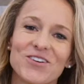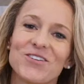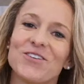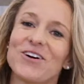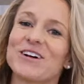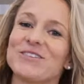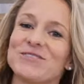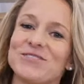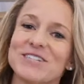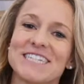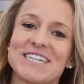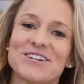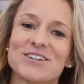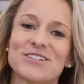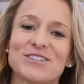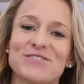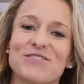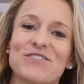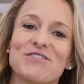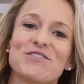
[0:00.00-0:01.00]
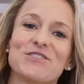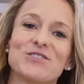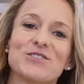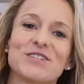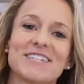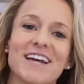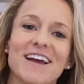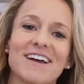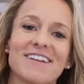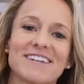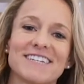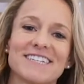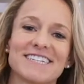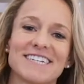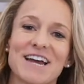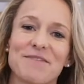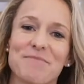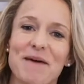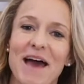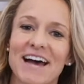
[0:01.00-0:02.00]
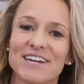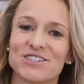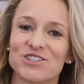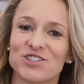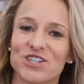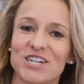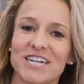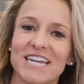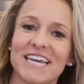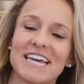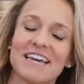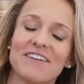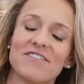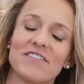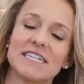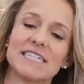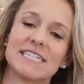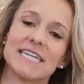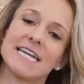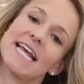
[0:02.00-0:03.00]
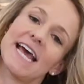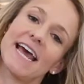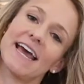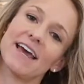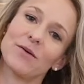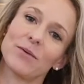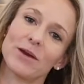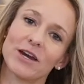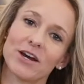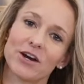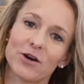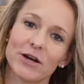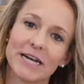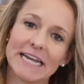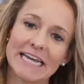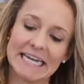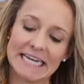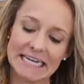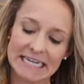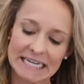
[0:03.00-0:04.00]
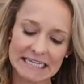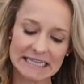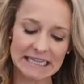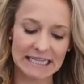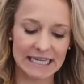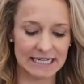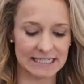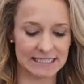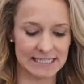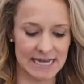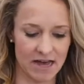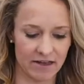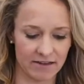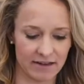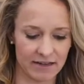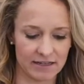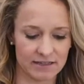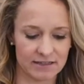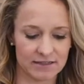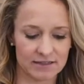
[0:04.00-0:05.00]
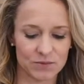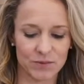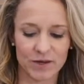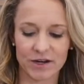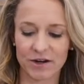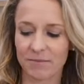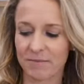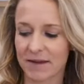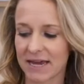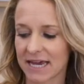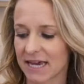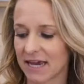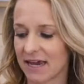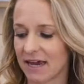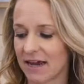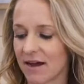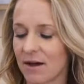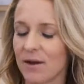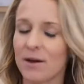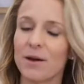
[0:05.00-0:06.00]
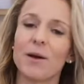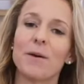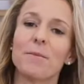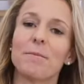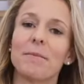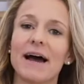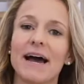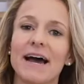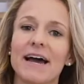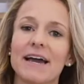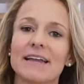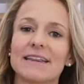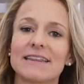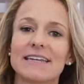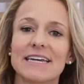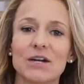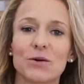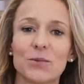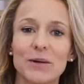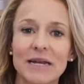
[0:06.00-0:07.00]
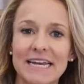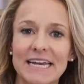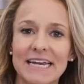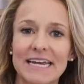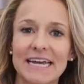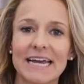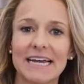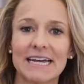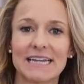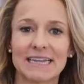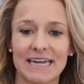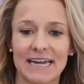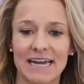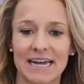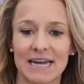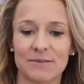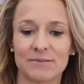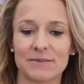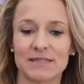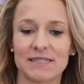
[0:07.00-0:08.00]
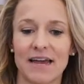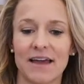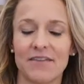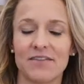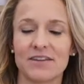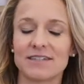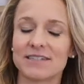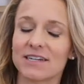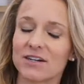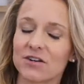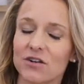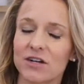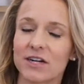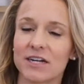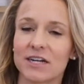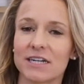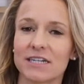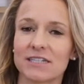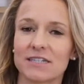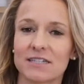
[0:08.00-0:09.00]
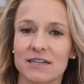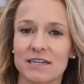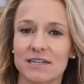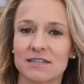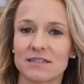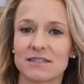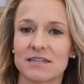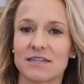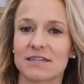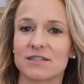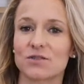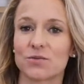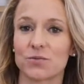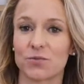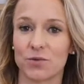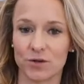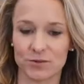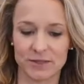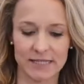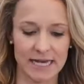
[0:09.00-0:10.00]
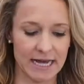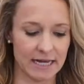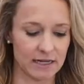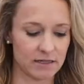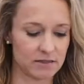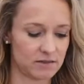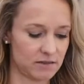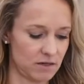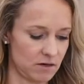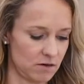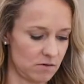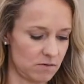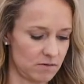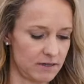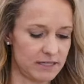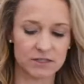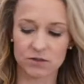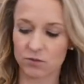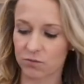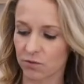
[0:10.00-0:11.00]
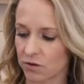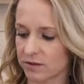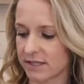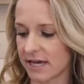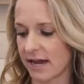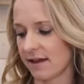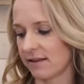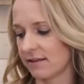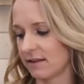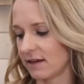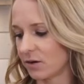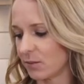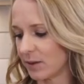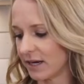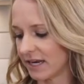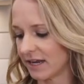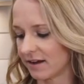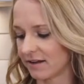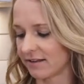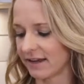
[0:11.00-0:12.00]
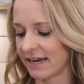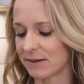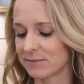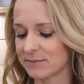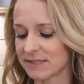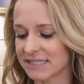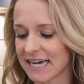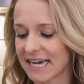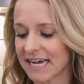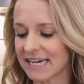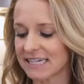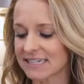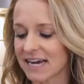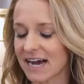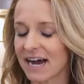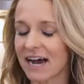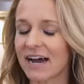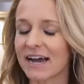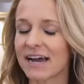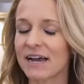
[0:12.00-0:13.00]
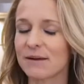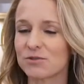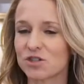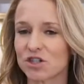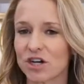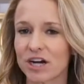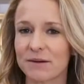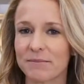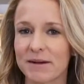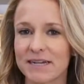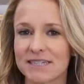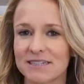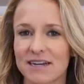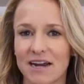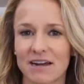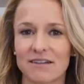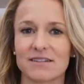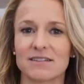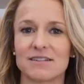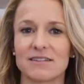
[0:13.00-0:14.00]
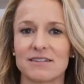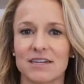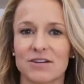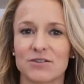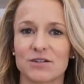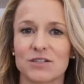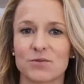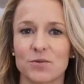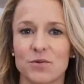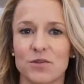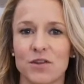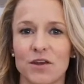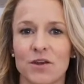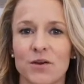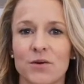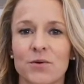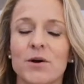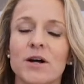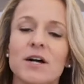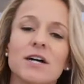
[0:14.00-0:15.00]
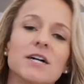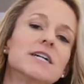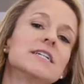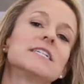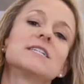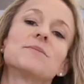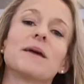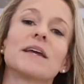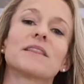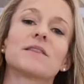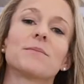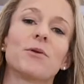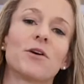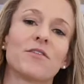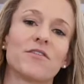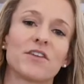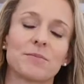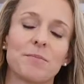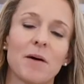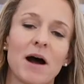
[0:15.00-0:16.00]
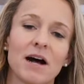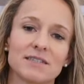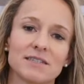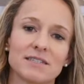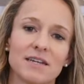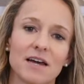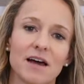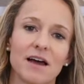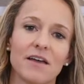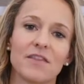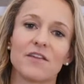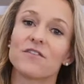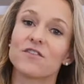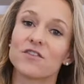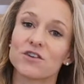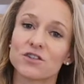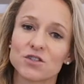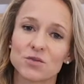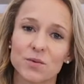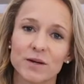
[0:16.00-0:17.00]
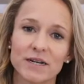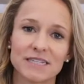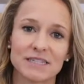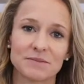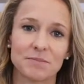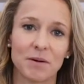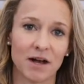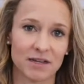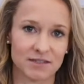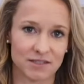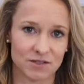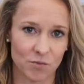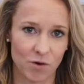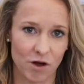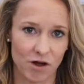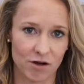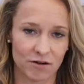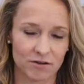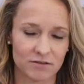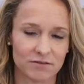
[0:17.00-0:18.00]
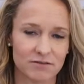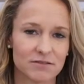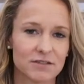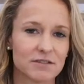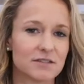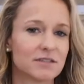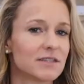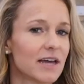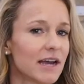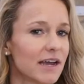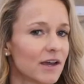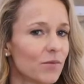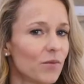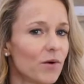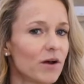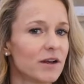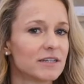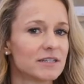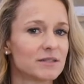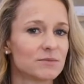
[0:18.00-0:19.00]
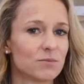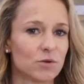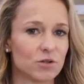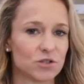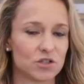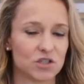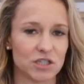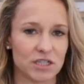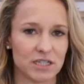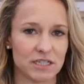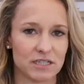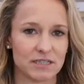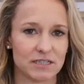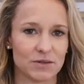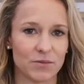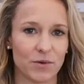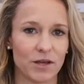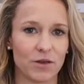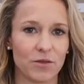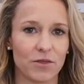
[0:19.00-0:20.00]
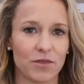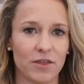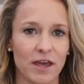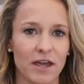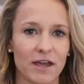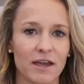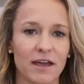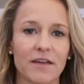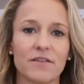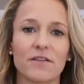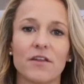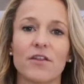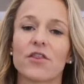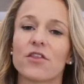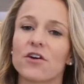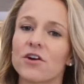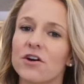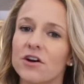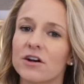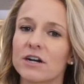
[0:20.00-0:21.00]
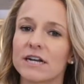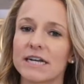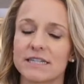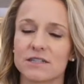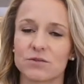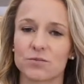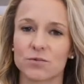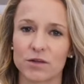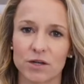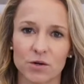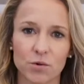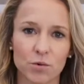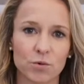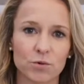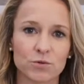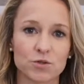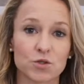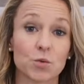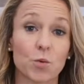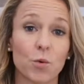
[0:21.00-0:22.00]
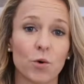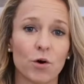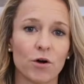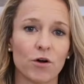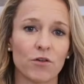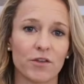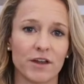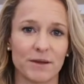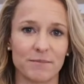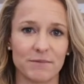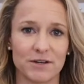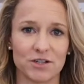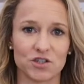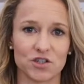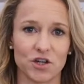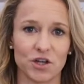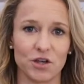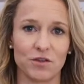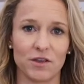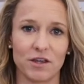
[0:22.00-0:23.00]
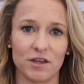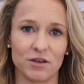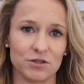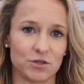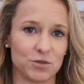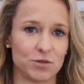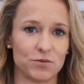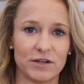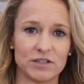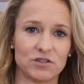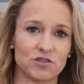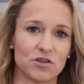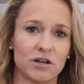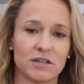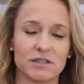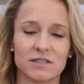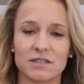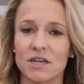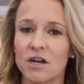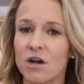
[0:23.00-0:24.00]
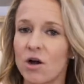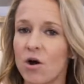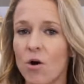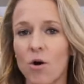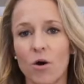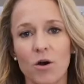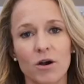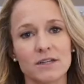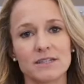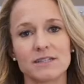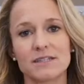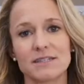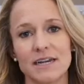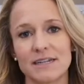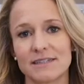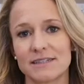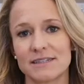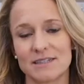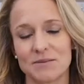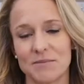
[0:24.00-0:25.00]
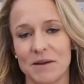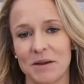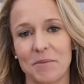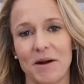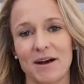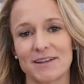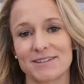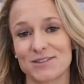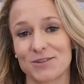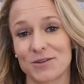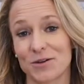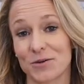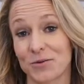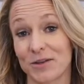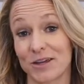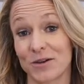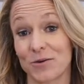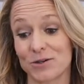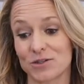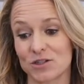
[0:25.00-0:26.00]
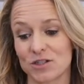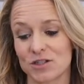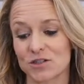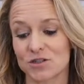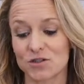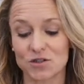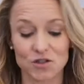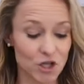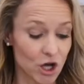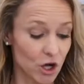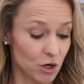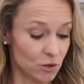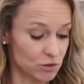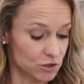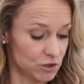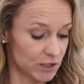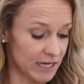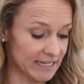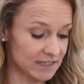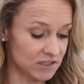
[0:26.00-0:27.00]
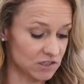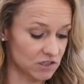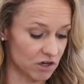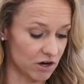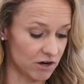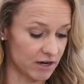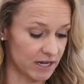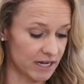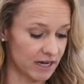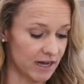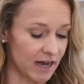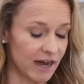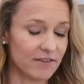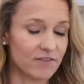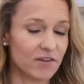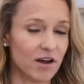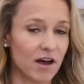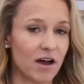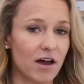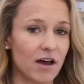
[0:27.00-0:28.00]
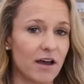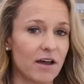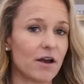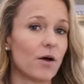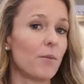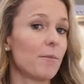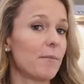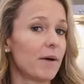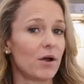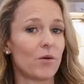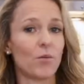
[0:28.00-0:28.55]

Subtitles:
Welcome to Secrets of a Food Stylist. I'm Ashton Keefe, and today we are going to eat like Italians. We are making my linguine and clams, and the secret ingredient to this is rosé. So it's a rosé linguine and clams. And I am sharing my stylist secrets with you to make the perfect pasta. And the first one is pasta water. The second one is more cheese than what you think. And the third is a really cool twirl that I'm going to show you that you do in restaurants or on sets to make pasta look really gorgeous. So to get started, I've got my